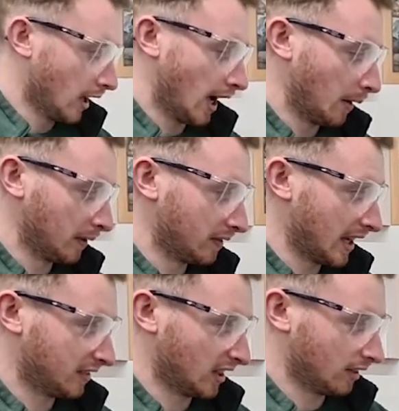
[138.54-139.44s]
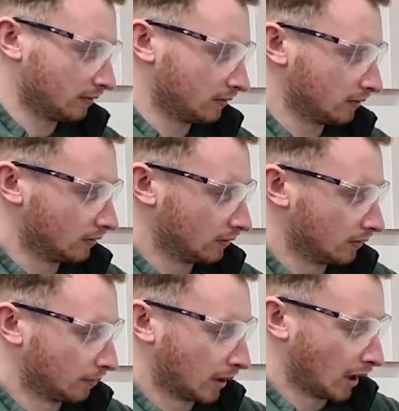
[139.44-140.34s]
We've left it
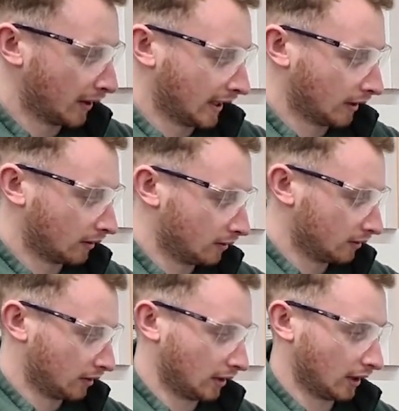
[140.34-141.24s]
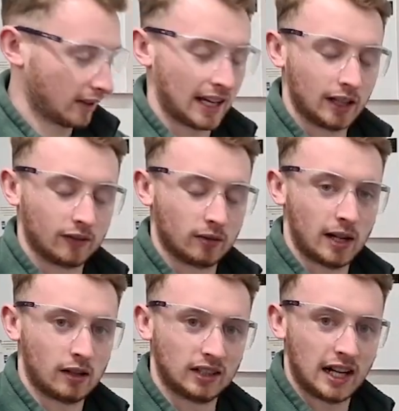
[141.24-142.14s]
blowing into the tank for
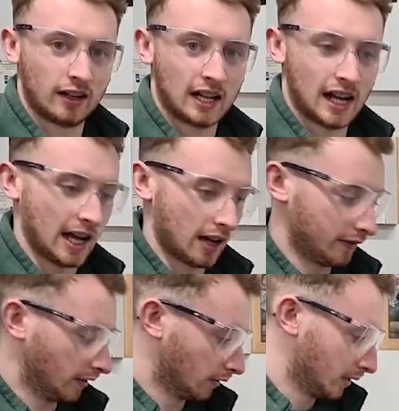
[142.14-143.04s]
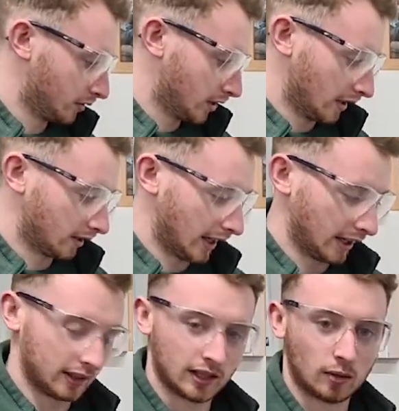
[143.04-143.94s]
about an hour and a half, and we've checked the
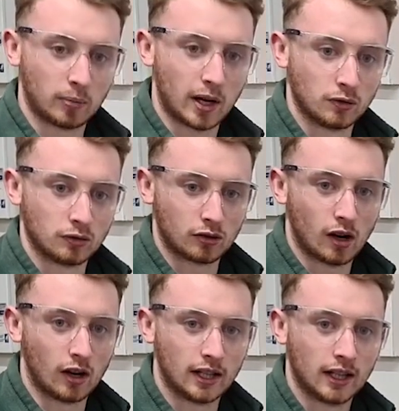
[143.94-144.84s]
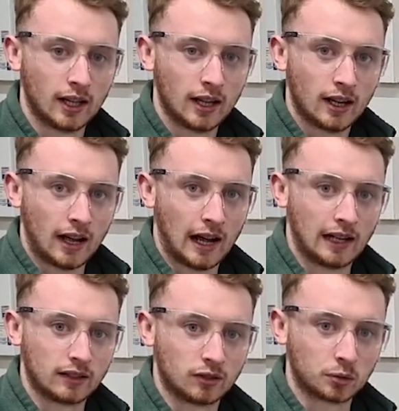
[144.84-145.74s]
tank, it's now bone dry.
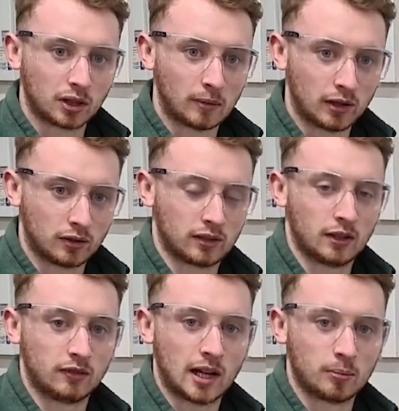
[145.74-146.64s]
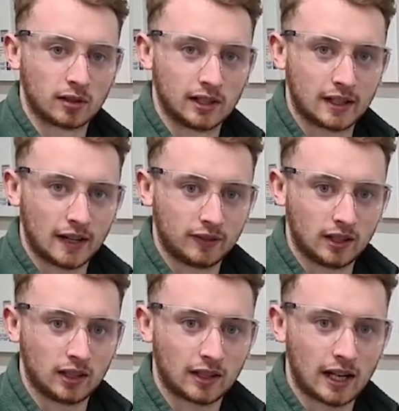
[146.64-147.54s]
And also make sure there's no debris left in
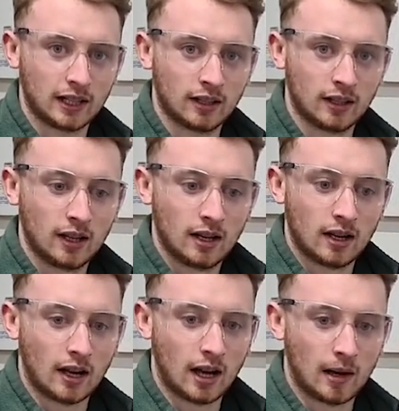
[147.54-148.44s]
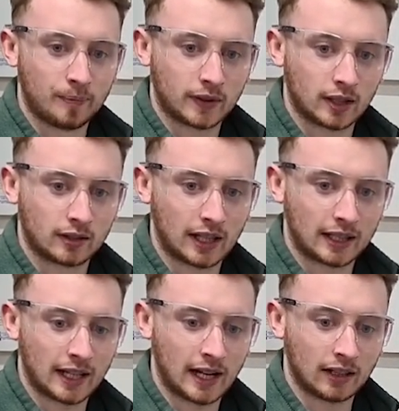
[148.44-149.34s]
your tank, because that
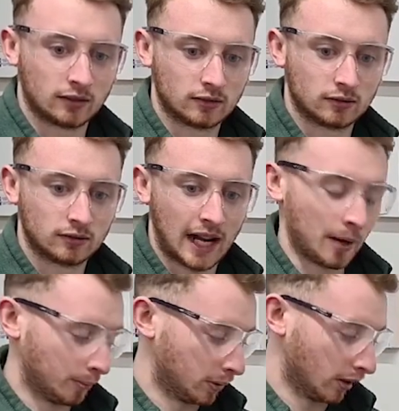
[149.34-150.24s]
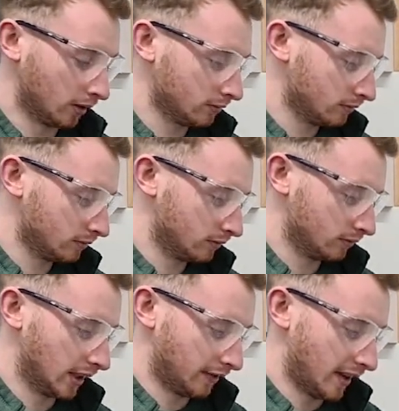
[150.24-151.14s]
can hamper
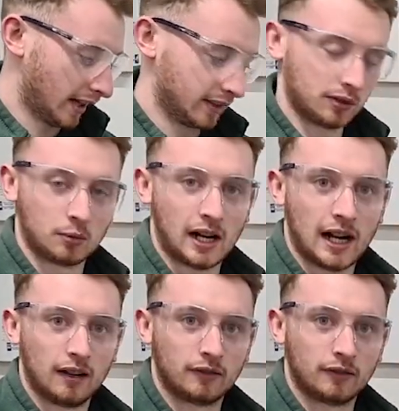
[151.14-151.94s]
the effects this will have